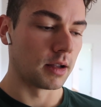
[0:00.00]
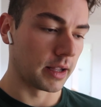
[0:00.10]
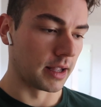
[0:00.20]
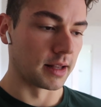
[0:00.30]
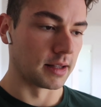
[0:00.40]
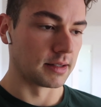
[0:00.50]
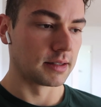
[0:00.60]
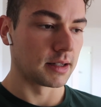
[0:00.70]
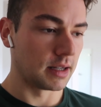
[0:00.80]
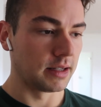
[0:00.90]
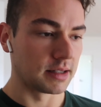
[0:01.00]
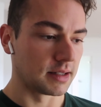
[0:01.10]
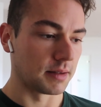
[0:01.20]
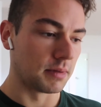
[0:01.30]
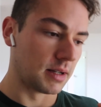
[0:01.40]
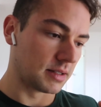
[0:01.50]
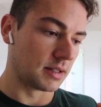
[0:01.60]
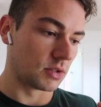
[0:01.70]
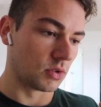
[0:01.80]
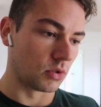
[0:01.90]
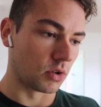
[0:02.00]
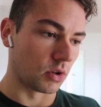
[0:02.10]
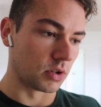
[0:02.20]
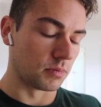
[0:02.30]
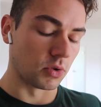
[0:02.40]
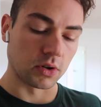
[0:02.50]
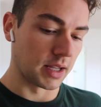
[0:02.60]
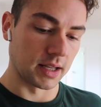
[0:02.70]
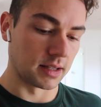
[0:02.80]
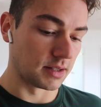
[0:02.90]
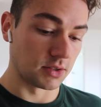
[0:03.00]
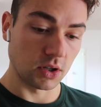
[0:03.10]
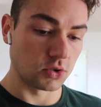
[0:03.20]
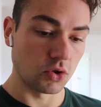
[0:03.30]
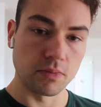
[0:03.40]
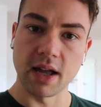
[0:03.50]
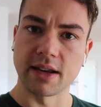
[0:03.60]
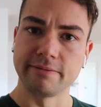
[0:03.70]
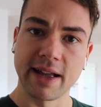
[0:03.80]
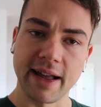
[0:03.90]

I got this. Clean this up, listening to a good audiobook, and it's not so bad.